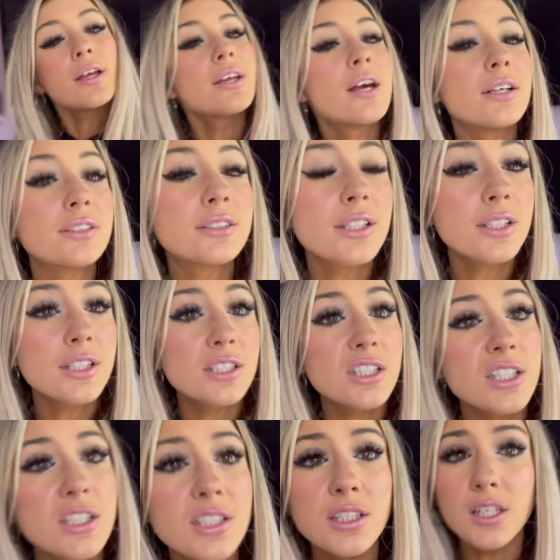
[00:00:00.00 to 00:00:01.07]
yes, this
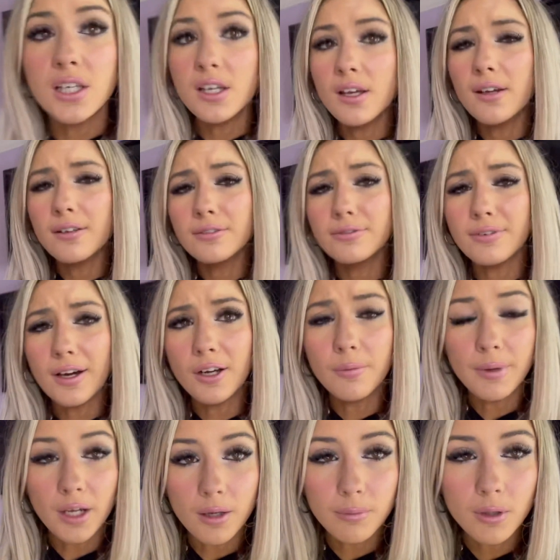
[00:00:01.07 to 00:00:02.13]
is the final
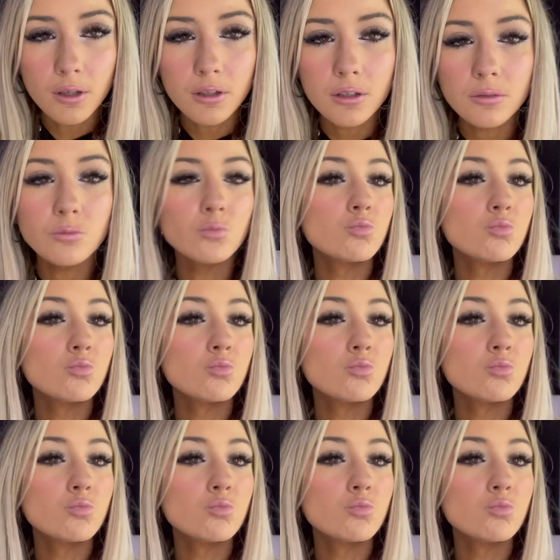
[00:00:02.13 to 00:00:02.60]
makeup look.